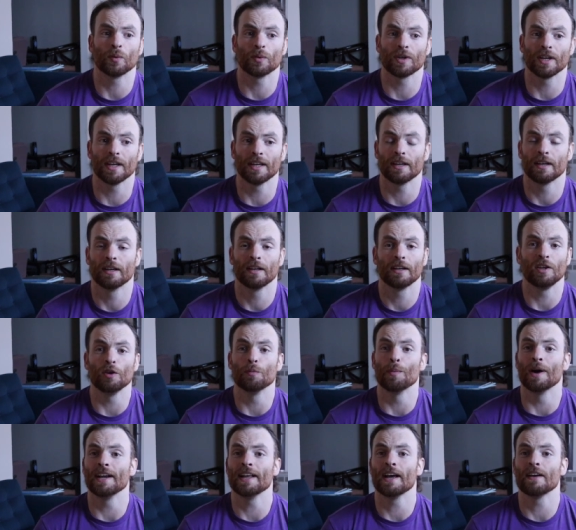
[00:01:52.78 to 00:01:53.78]
Okay, you
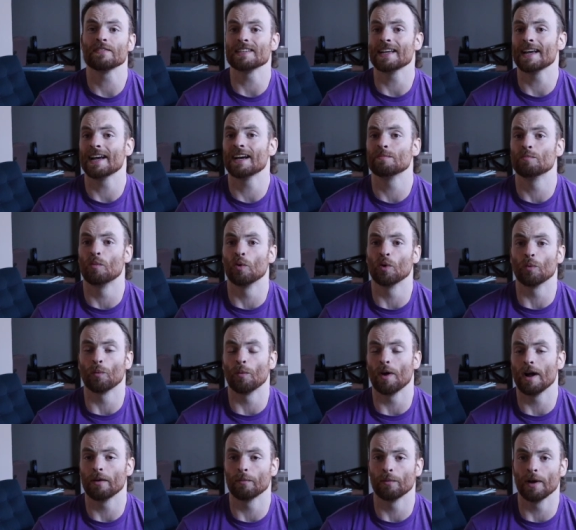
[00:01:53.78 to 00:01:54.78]
might have to add more
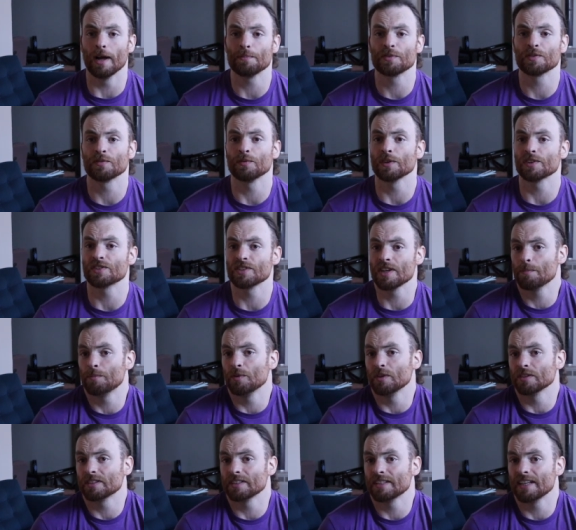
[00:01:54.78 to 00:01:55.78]
reps, for
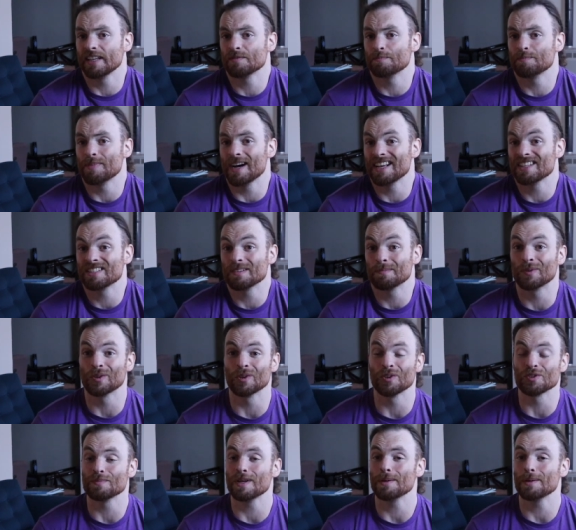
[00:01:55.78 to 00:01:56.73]
example, in today's bicep curls.